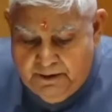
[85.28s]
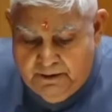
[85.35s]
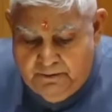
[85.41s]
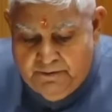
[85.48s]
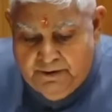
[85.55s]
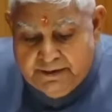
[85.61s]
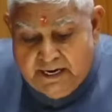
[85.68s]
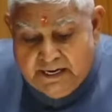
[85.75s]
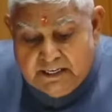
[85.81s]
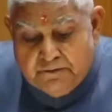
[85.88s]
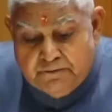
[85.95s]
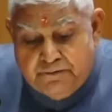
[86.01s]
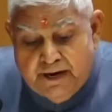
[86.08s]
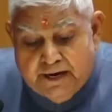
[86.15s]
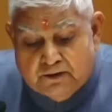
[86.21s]
When I
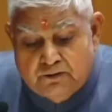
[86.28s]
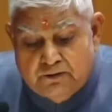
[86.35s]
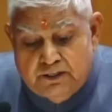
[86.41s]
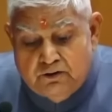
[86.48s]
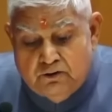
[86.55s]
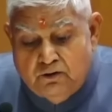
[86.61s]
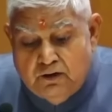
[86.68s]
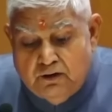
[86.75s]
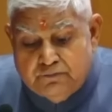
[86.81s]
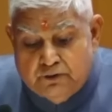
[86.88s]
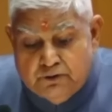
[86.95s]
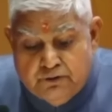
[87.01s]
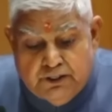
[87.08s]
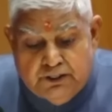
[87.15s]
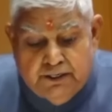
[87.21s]
reflect on the role of
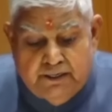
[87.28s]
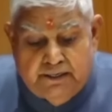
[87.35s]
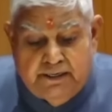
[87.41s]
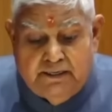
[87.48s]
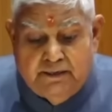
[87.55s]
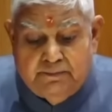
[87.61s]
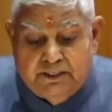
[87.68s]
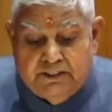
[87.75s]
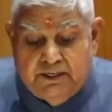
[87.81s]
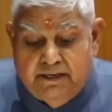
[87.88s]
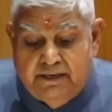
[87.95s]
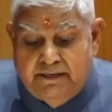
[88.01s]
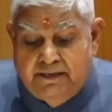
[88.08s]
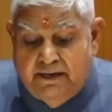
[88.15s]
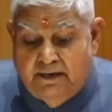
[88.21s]
judiciary in emerging
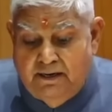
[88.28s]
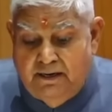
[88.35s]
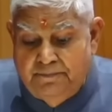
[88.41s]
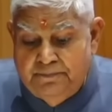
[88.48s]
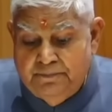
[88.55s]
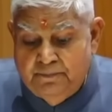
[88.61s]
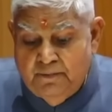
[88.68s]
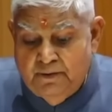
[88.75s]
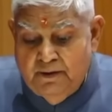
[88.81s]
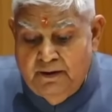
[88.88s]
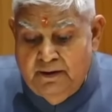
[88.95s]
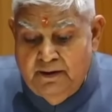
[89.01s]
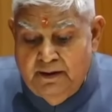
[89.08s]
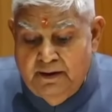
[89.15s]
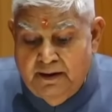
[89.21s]
India,
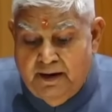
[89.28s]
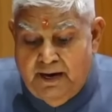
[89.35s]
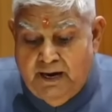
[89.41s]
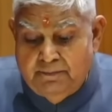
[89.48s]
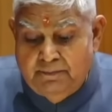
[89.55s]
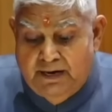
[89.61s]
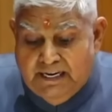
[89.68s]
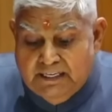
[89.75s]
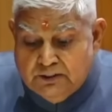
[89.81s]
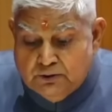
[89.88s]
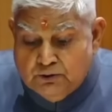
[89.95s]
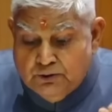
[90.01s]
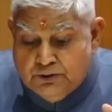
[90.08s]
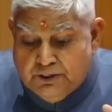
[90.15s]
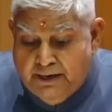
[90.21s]
I am eased
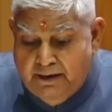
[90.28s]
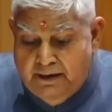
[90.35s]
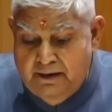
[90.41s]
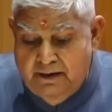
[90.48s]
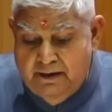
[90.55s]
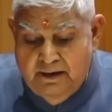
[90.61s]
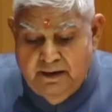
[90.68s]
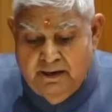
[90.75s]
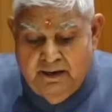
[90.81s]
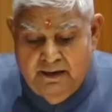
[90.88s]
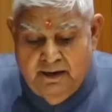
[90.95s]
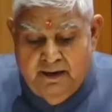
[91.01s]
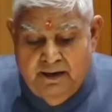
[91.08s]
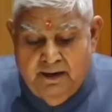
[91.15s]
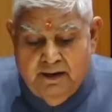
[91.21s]
to say,
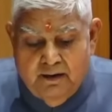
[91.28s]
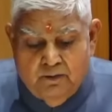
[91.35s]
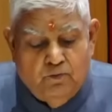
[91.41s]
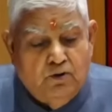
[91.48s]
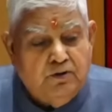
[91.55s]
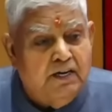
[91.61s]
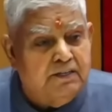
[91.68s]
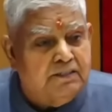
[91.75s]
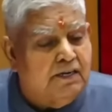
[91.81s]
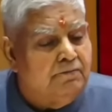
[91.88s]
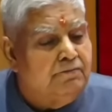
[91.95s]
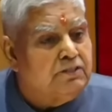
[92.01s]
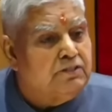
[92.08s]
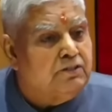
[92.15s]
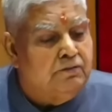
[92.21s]
what a
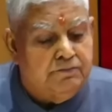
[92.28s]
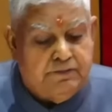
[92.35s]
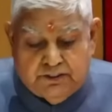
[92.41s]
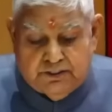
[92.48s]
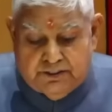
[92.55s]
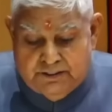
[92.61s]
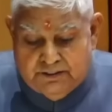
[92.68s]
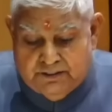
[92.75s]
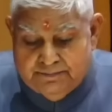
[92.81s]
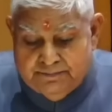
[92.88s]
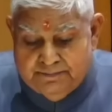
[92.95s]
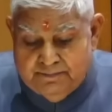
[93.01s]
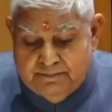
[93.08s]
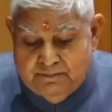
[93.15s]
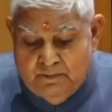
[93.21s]
travesty of justice.
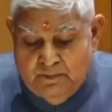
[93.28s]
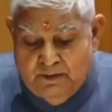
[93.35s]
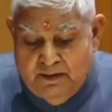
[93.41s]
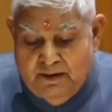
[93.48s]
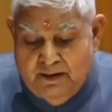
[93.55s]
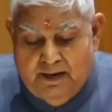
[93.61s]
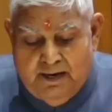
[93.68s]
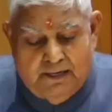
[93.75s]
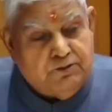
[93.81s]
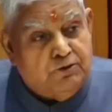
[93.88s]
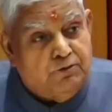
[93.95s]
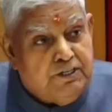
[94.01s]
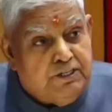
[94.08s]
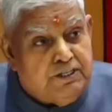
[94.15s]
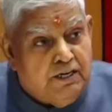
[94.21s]
A
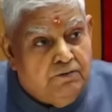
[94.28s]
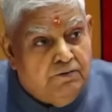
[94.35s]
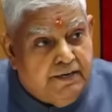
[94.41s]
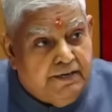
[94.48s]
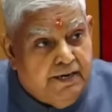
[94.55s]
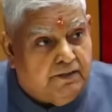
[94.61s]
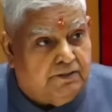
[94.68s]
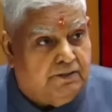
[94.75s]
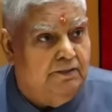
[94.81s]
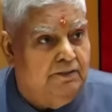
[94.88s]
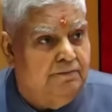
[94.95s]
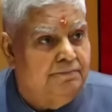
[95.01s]
judicial verdict